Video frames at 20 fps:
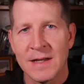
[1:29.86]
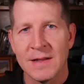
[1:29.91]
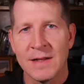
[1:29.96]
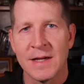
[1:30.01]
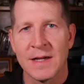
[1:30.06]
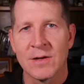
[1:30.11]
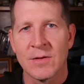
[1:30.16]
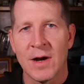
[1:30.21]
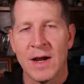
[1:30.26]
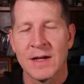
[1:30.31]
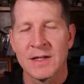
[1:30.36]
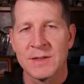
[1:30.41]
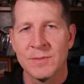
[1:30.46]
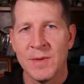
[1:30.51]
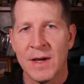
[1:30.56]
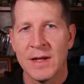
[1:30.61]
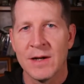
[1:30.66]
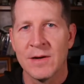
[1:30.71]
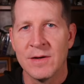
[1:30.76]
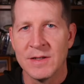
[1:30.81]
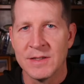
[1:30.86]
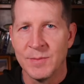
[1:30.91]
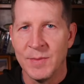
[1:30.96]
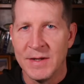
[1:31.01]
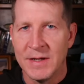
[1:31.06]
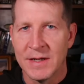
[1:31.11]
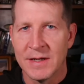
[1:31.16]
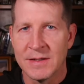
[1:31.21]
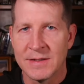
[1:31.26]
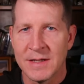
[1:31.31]
I like Crocs better is
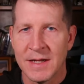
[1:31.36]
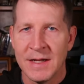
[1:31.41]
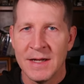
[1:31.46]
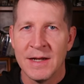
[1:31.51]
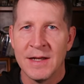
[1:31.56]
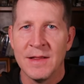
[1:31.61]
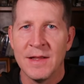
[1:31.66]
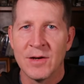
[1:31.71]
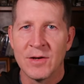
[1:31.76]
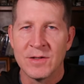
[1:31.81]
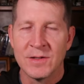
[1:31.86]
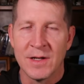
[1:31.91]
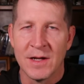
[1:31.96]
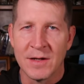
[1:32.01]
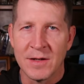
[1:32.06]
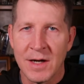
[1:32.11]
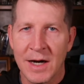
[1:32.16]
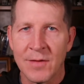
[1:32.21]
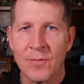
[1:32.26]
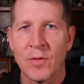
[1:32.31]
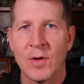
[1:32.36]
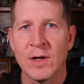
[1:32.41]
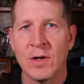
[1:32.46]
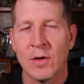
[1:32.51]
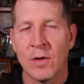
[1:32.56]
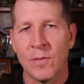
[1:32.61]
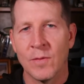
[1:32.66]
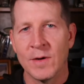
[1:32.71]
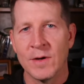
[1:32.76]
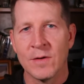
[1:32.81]
because there's a covering
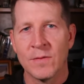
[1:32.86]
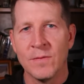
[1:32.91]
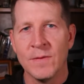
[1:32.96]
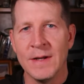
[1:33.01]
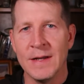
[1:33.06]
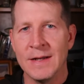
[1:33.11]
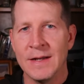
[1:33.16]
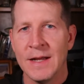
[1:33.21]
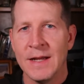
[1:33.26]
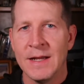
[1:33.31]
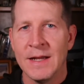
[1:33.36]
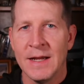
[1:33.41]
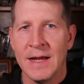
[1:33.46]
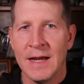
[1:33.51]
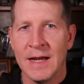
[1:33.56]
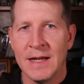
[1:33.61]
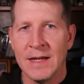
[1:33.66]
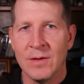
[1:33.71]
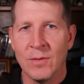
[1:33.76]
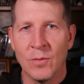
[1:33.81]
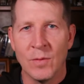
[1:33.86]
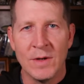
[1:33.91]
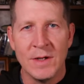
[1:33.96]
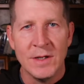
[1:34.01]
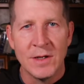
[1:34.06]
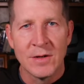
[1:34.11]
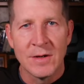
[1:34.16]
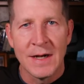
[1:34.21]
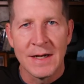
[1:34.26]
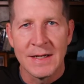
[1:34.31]
over your feet. And when
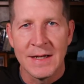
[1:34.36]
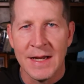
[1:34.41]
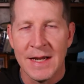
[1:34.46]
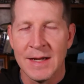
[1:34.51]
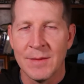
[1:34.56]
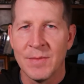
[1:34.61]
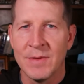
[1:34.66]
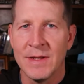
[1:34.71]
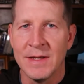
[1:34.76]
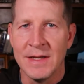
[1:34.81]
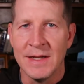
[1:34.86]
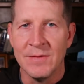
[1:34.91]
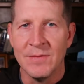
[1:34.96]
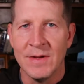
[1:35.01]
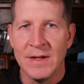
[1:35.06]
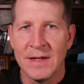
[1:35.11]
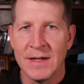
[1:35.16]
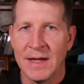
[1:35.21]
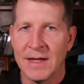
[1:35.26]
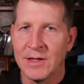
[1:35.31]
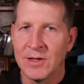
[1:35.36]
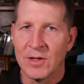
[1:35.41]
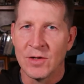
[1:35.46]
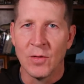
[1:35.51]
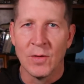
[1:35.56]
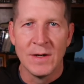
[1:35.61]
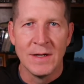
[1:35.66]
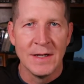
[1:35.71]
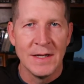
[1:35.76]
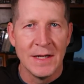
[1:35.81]
you're at camp in the evening and you're
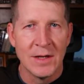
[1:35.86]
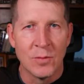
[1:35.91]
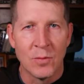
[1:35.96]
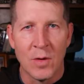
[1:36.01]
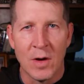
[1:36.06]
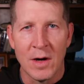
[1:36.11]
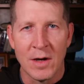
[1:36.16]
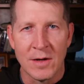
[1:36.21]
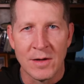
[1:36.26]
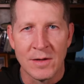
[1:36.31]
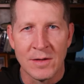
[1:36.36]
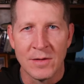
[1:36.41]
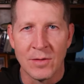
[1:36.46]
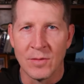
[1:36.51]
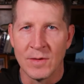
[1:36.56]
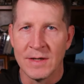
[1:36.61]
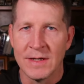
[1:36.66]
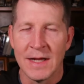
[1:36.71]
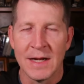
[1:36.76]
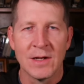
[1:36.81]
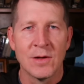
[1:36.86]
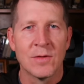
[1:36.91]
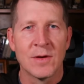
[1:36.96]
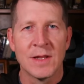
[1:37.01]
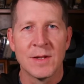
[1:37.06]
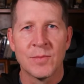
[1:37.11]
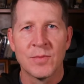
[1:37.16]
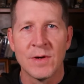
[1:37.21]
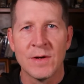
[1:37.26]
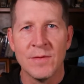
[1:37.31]
going to get water or you got to go to
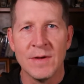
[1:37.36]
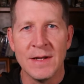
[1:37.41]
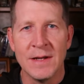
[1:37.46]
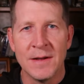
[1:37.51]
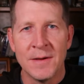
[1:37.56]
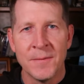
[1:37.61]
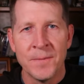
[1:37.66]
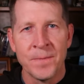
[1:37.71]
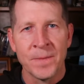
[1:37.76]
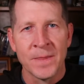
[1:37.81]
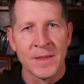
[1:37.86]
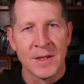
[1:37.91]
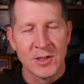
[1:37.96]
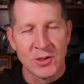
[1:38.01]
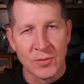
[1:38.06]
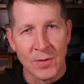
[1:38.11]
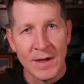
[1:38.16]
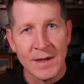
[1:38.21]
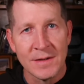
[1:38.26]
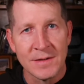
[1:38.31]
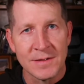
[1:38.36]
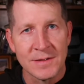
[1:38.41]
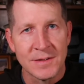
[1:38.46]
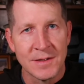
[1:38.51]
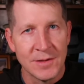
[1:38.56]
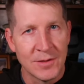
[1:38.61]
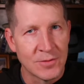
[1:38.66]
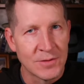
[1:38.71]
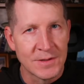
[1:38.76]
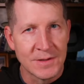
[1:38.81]
the privy, the trails
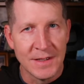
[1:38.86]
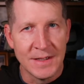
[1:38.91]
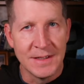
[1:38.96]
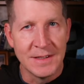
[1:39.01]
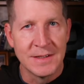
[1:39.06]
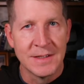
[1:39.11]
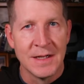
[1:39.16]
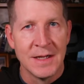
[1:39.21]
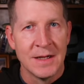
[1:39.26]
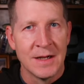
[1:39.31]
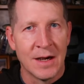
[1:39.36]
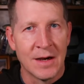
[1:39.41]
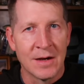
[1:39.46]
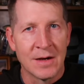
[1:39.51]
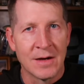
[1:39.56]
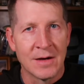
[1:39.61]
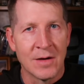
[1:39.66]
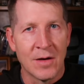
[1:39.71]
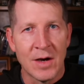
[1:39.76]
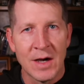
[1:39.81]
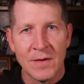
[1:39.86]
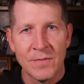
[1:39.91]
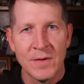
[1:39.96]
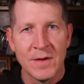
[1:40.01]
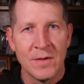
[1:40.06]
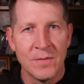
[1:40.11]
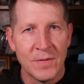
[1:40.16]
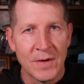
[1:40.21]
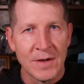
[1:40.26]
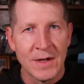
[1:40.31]
to those things are
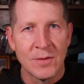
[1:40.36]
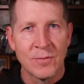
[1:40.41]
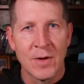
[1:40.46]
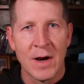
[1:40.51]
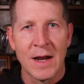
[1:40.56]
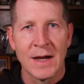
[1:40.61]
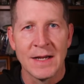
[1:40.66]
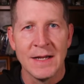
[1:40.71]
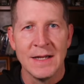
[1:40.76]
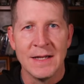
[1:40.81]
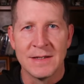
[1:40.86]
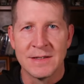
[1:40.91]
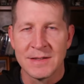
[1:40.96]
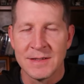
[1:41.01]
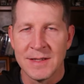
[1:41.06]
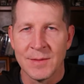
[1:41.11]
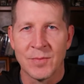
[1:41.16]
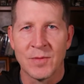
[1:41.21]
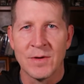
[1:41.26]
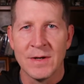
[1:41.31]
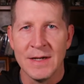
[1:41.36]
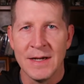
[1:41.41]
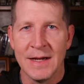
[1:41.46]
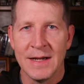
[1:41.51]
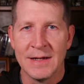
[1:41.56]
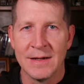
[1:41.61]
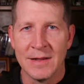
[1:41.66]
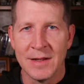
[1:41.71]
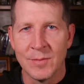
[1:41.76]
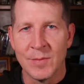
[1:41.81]
often very rocky and slippery
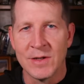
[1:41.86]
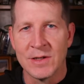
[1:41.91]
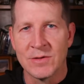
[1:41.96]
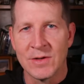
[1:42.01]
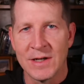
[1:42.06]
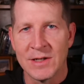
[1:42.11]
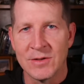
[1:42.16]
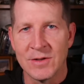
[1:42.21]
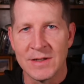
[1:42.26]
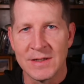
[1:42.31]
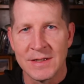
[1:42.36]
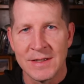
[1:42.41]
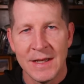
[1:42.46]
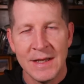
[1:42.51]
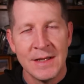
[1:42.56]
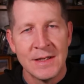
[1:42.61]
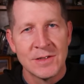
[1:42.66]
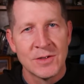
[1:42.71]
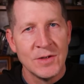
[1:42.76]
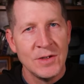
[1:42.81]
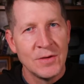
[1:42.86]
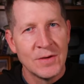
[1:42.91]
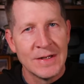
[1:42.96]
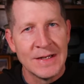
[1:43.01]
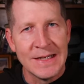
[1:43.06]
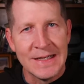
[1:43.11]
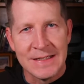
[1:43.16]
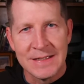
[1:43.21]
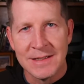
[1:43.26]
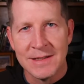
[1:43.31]
and a little bit treacherous. So you
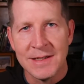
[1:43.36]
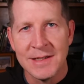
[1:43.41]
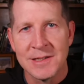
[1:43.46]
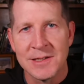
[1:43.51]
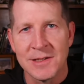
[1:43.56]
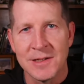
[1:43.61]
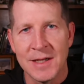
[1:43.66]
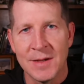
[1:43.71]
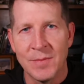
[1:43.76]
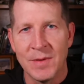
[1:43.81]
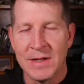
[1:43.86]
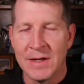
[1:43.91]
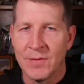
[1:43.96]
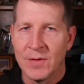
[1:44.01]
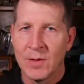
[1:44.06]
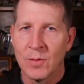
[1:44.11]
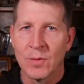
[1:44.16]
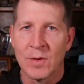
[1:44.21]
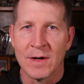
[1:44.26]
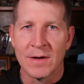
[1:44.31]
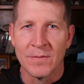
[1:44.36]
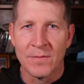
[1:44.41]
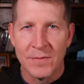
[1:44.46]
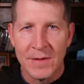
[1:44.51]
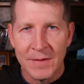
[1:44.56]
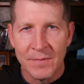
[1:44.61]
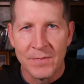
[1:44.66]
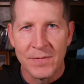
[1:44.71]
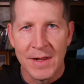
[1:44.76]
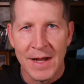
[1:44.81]
could easily slip, and if you're wearing
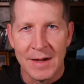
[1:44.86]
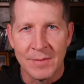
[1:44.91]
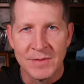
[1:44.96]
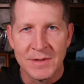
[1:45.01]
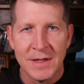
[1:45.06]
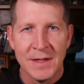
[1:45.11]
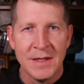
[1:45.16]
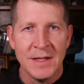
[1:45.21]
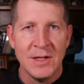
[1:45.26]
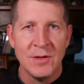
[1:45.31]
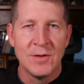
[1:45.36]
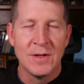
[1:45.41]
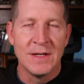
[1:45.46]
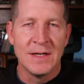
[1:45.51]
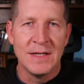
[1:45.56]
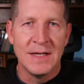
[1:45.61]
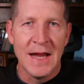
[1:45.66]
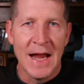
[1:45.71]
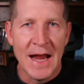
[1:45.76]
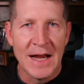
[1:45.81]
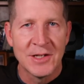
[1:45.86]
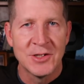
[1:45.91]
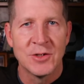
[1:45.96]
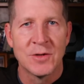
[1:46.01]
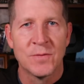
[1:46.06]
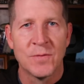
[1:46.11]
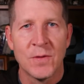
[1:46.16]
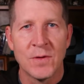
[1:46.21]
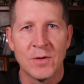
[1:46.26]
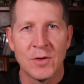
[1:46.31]
flip-flops, you could gash
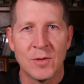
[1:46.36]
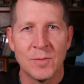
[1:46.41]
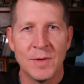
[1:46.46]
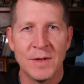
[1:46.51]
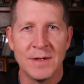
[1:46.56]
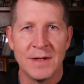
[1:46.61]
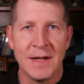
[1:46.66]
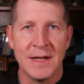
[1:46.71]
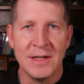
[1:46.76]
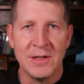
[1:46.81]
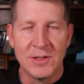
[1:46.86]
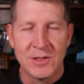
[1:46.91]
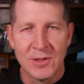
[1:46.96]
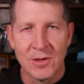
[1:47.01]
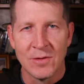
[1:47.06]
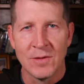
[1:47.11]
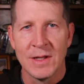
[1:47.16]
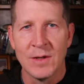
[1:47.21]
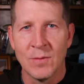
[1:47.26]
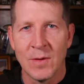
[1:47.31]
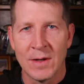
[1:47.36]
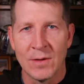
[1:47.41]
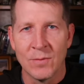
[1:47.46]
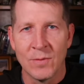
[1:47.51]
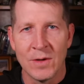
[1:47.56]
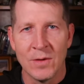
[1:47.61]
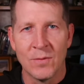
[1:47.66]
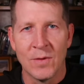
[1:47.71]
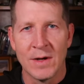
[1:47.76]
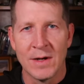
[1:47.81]
your foot open, and you certainly
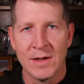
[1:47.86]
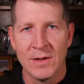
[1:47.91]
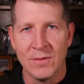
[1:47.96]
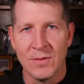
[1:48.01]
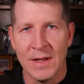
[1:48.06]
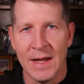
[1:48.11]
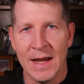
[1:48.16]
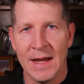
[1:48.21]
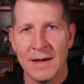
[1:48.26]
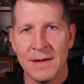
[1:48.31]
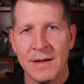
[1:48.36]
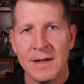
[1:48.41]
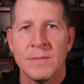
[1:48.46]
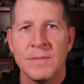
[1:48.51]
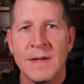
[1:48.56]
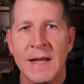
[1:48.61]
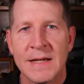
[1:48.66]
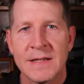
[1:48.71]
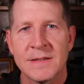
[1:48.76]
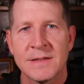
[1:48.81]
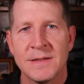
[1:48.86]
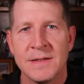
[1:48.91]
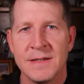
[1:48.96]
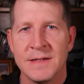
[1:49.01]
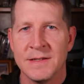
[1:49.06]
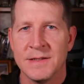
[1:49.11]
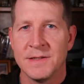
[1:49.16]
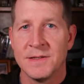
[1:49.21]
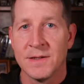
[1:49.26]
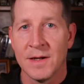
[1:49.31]
wouldn't want to do that. Next
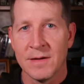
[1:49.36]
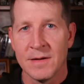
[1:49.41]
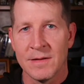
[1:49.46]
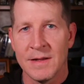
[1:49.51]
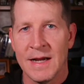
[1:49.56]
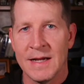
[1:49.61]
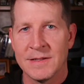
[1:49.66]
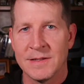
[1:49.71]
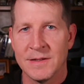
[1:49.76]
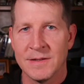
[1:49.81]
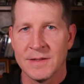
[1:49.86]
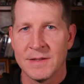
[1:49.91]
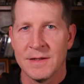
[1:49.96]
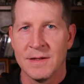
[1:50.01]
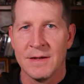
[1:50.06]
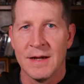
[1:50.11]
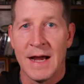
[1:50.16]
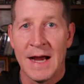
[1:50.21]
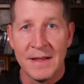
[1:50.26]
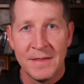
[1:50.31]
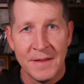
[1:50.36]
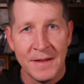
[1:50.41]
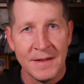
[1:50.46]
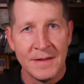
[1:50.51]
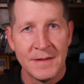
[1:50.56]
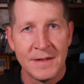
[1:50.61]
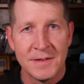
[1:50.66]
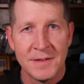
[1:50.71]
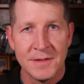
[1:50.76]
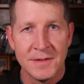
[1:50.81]
is sunglasses. I
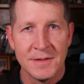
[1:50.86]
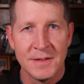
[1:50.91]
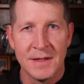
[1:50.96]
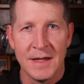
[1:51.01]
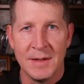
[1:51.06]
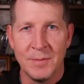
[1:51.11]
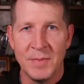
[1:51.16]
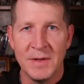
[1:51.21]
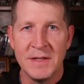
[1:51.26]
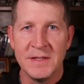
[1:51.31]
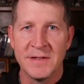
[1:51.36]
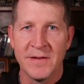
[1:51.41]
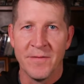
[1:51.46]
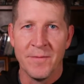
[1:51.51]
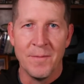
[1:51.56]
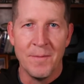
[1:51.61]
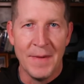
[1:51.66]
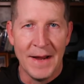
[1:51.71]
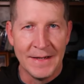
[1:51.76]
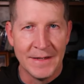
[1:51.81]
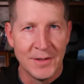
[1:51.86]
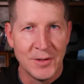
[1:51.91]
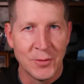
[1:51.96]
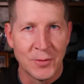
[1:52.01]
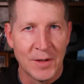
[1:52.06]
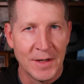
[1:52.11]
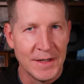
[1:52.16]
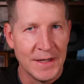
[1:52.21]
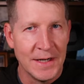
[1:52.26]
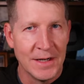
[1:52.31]
think this is a piece of
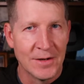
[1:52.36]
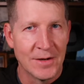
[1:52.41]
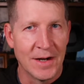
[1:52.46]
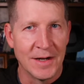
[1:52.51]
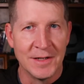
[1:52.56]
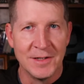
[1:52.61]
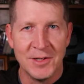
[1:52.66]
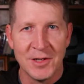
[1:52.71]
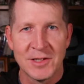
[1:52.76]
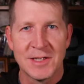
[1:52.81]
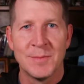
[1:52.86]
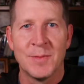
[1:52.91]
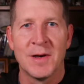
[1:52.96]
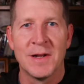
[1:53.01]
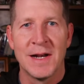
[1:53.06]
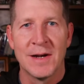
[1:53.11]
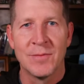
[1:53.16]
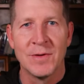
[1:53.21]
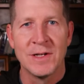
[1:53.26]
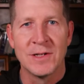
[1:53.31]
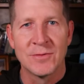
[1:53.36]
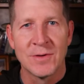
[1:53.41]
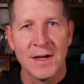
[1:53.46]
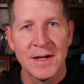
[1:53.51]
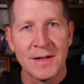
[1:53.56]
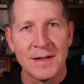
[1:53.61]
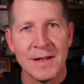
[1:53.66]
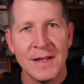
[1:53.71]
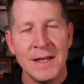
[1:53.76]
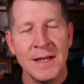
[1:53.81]
mandatory gear on just about every
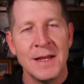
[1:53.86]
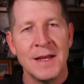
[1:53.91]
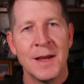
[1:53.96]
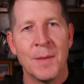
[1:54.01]
trail,